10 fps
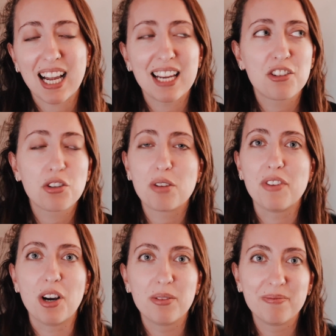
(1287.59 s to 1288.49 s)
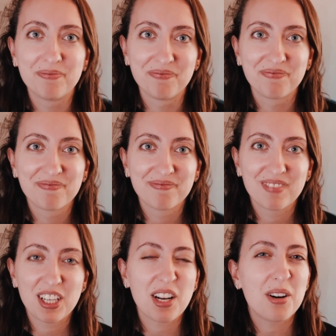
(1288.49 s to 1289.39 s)
I should have known.
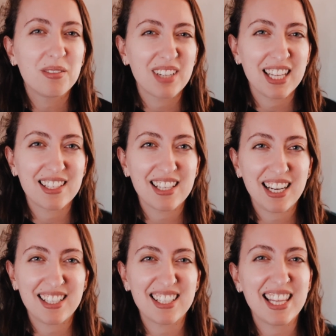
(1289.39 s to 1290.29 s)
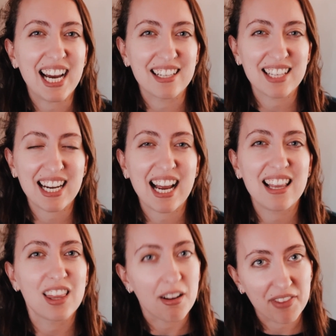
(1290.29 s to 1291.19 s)
You know, it's it's that. And I
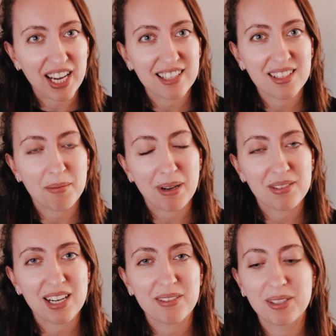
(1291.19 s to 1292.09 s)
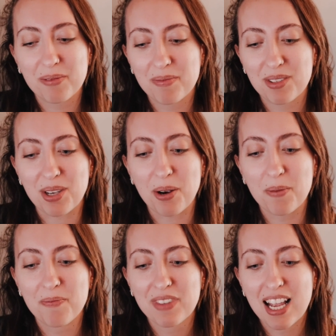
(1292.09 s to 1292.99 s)
love that about tarot.
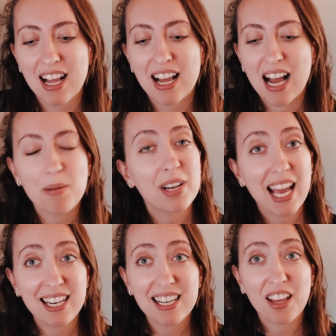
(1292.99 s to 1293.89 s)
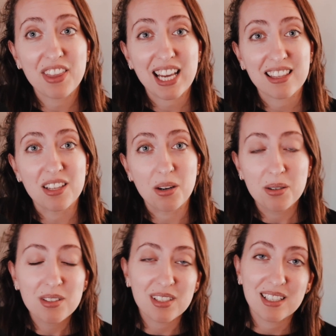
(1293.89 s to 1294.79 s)
So I'm going to end it on that
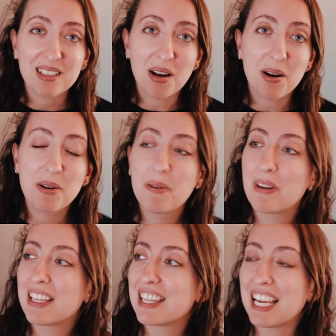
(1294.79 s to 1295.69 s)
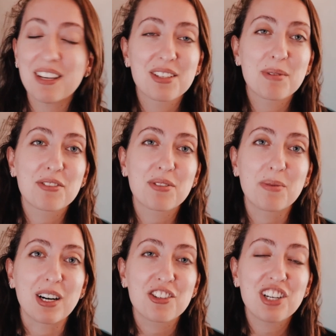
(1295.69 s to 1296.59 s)
note. So thank you so much for
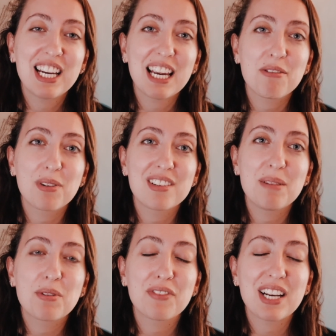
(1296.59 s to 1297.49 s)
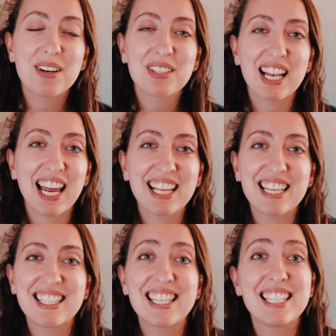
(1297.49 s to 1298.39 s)
watching. If you want to see more videos like
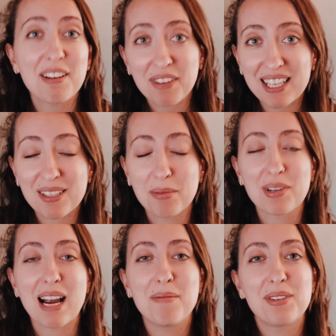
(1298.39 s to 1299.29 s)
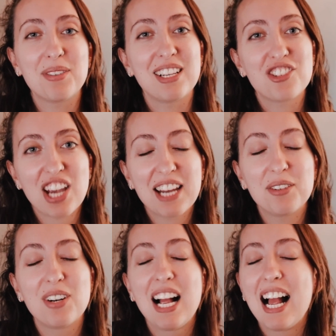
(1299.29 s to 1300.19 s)
this, definitely subscribe to the
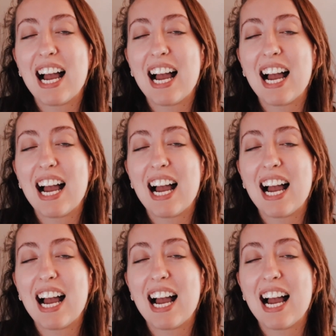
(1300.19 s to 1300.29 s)
channel.